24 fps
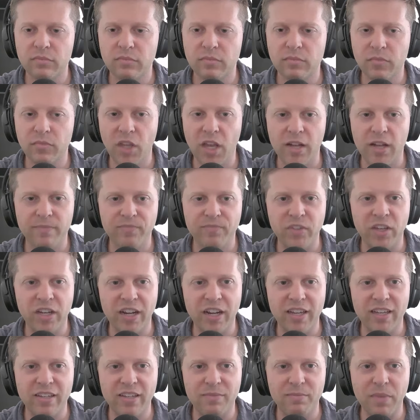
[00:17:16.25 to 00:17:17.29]
Yeah.
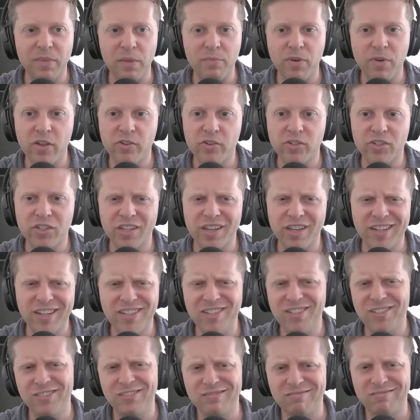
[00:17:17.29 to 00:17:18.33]
And my brother's like, you
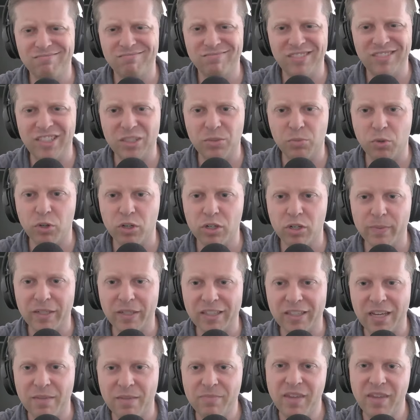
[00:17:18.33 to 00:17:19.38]
don't need to worry about
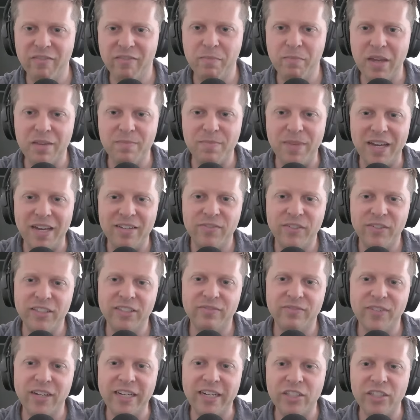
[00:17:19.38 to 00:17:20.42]
them. They've made bad
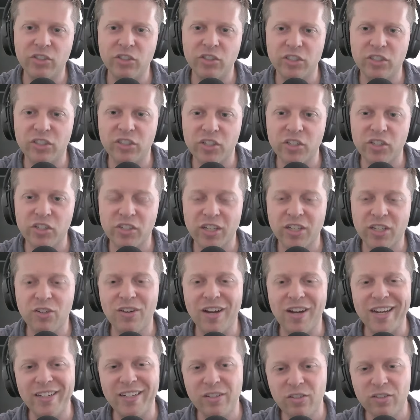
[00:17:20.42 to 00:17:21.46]
financial decisions. I go,
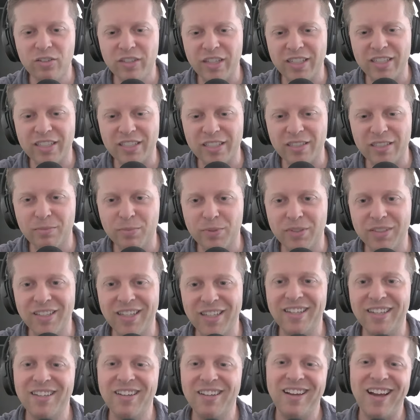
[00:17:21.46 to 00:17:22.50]
I know they did, but
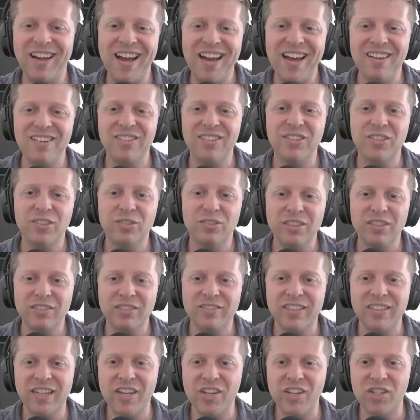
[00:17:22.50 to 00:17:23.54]
like, I also
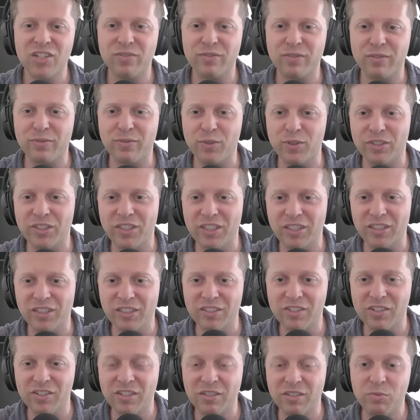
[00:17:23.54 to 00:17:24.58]
lived in Asia for 14
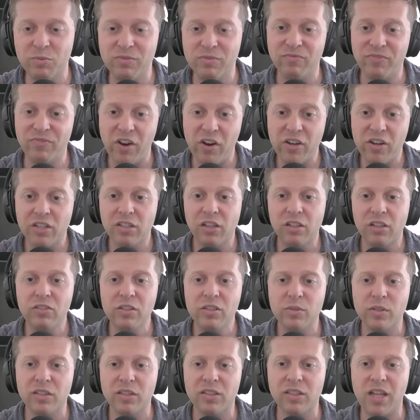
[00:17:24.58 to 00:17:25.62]
years and was very close
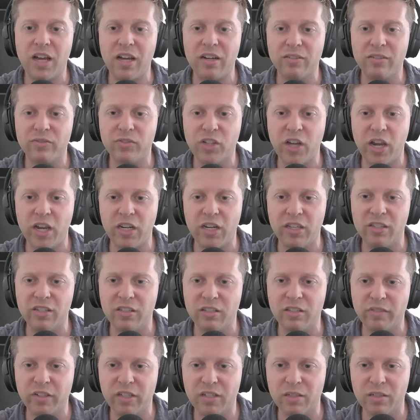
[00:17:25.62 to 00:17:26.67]
with a lot of Chinese
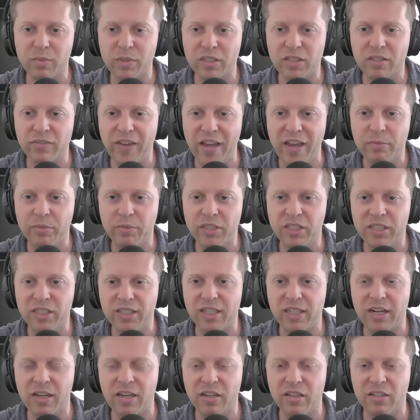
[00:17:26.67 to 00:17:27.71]
and Vietnamese families
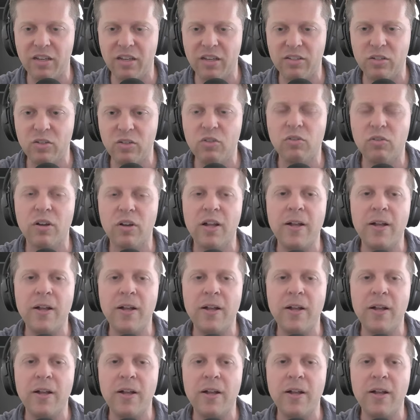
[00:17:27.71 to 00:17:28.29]
that I know.